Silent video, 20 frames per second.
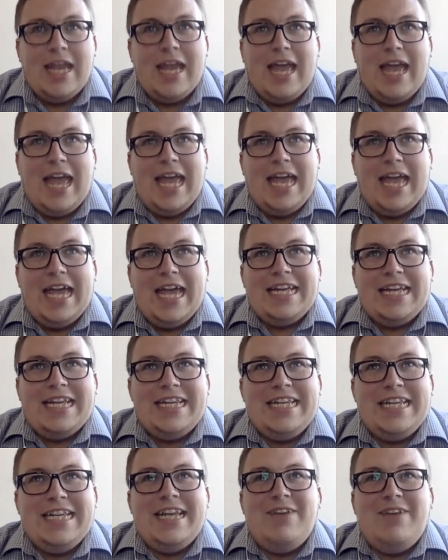And
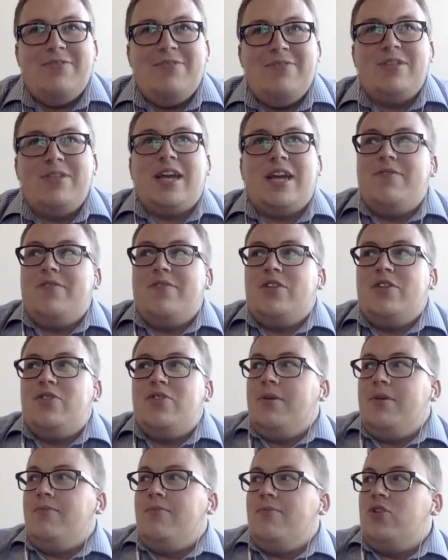it was kind of a
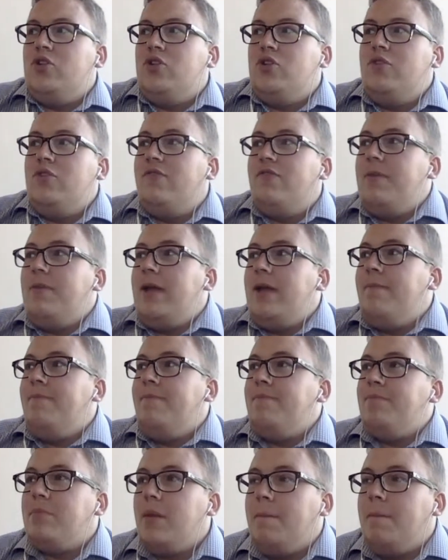dream come true for me
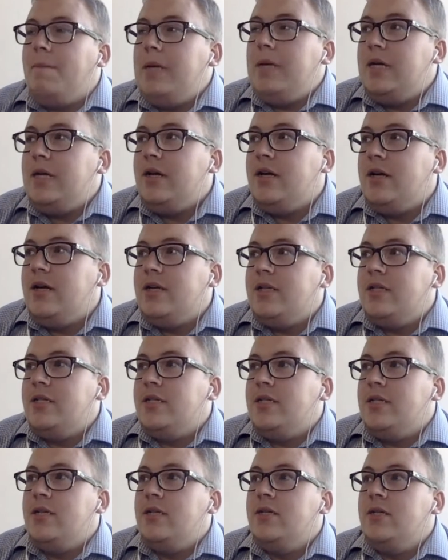
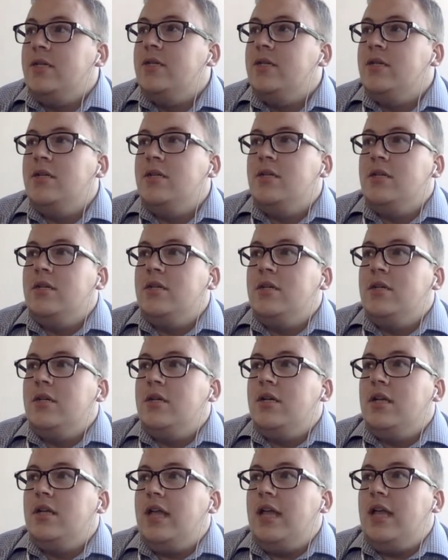because
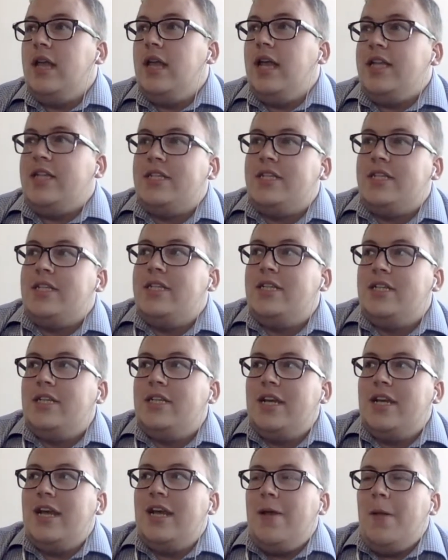it's,
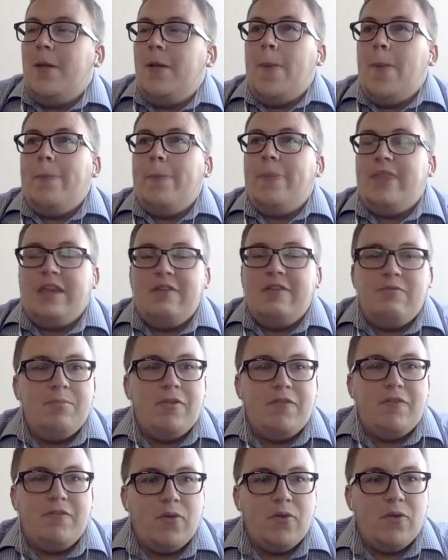even
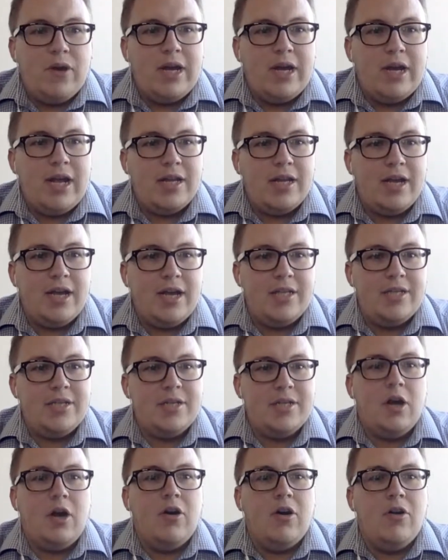before I kind of got into
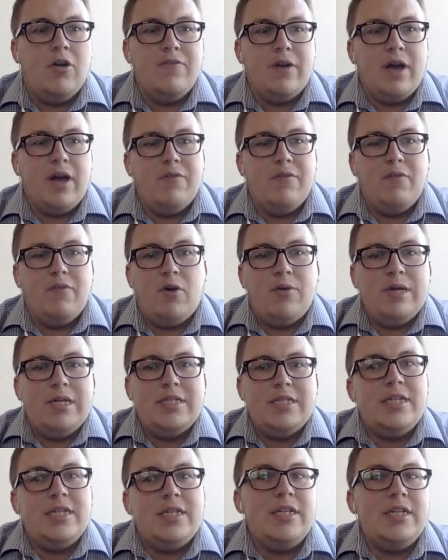golf, I've
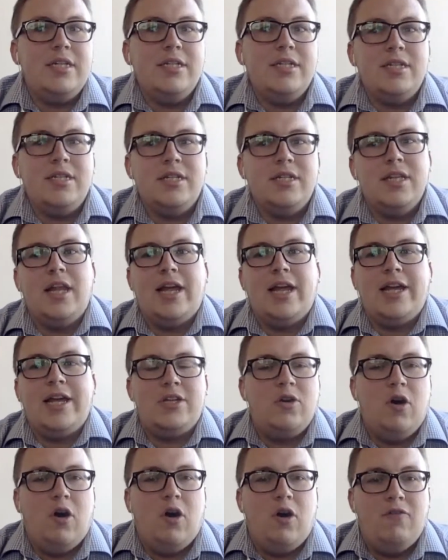always
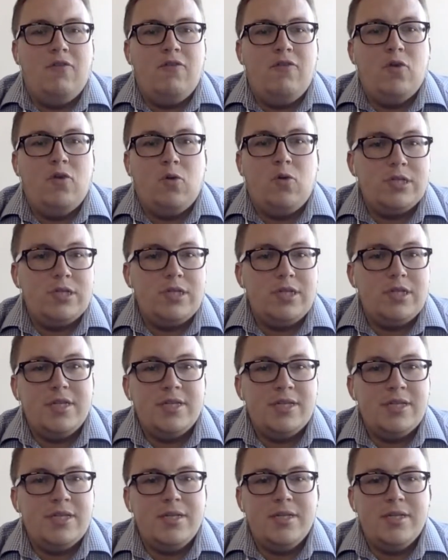liked golf courses.
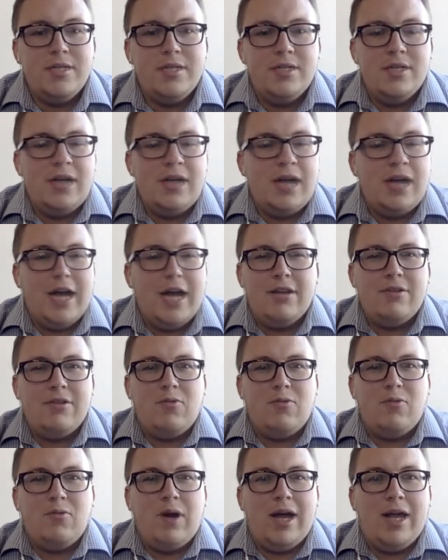I don't
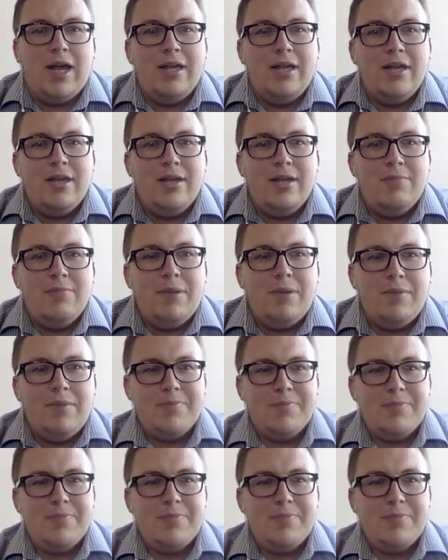know why. Maybe it's